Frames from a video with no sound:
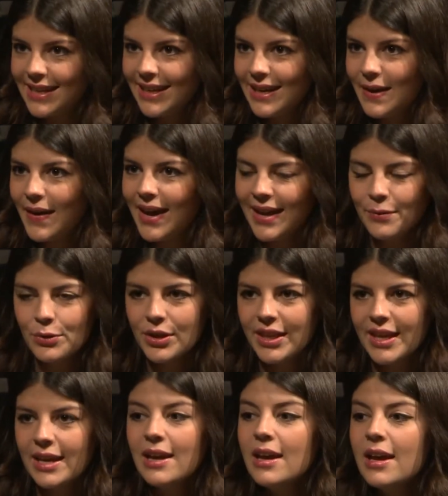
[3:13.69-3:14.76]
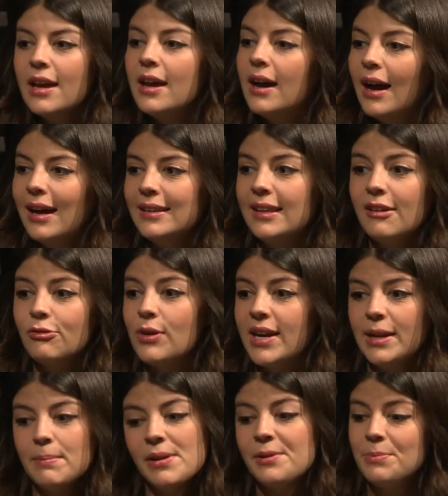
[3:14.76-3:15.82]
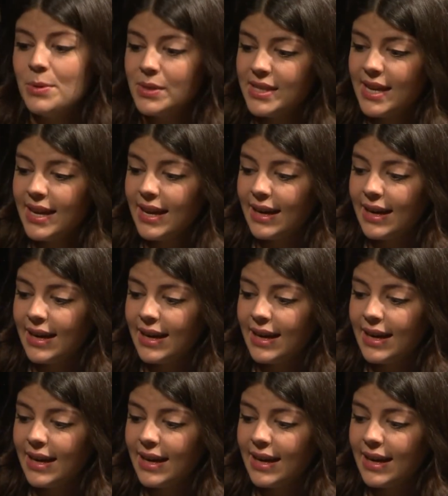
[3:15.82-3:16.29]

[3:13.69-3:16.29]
You know, I really, I love writing my own music,